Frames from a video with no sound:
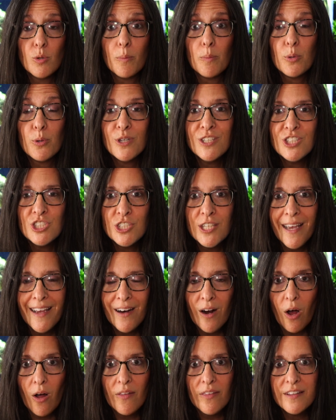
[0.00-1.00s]

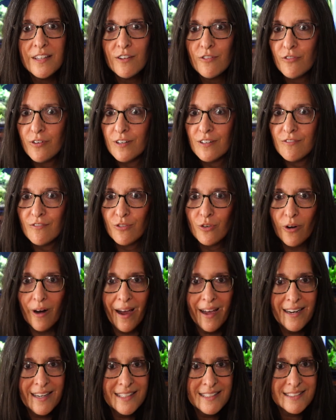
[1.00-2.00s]
appreciate all the different
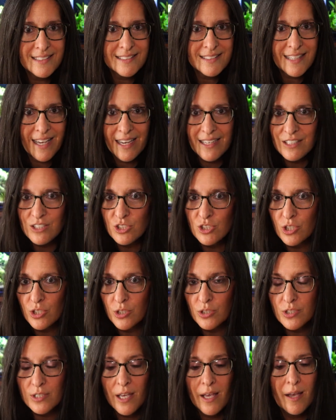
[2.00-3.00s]
varieties and textures.